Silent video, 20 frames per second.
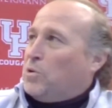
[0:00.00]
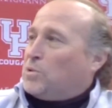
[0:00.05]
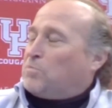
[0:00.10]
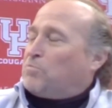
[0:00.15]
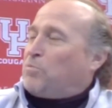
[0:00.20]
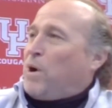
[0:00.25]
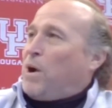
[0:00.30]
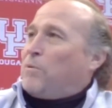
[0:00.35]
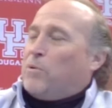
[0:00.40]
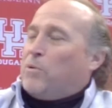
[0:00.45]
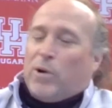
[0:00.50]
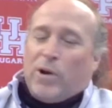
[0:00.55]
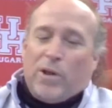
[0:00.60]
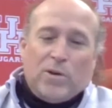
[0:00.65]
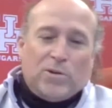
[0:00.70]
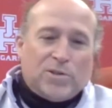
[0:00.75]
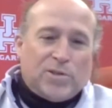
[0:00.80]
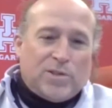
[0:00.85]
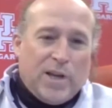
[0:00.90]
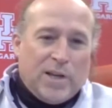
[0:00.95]
It's probably one of
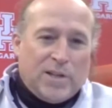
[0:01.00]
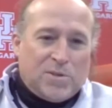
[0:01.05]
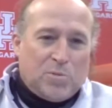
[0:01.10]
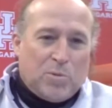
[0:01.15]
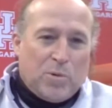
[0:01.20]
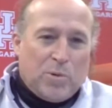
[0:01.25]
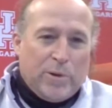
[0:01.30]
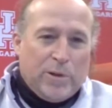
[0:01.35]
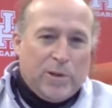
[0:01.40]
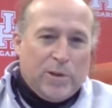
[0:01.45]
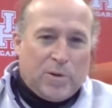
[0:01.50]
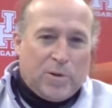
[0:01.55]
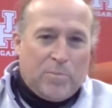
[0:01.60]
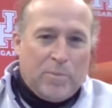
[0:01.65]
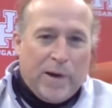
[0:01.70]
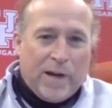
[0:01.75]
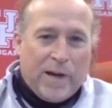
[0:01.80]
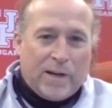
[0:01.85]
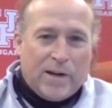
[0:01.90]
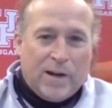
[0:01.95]
those things where we look
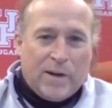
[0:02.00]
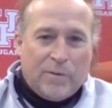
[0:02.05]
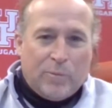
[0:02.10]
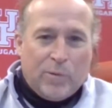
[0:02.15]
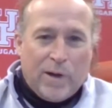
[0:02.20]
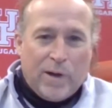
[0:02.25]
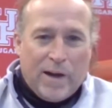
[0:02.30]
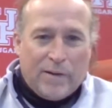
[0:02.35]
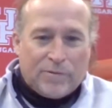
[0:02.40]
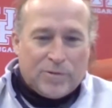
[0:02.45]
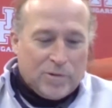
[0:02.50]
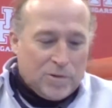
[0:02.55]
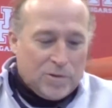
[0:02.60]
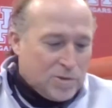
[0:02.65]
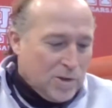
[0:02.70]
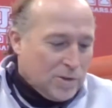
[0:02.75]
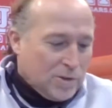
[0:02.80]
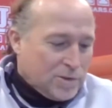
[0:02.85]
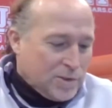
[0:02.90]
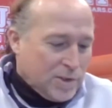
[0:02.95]
back on after it's
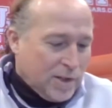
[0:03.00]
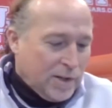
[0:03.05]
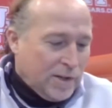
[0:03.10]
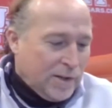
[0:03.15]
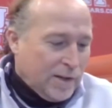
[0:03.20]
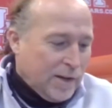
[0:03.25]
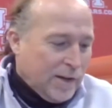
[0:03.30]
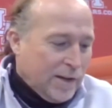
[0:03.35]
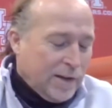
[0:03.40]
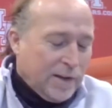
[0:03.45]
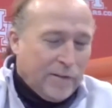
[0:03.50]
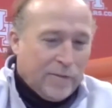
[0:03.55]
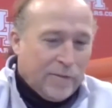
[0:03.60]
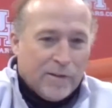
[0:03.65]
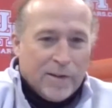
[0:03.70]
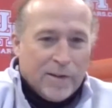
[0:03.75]
all said and done and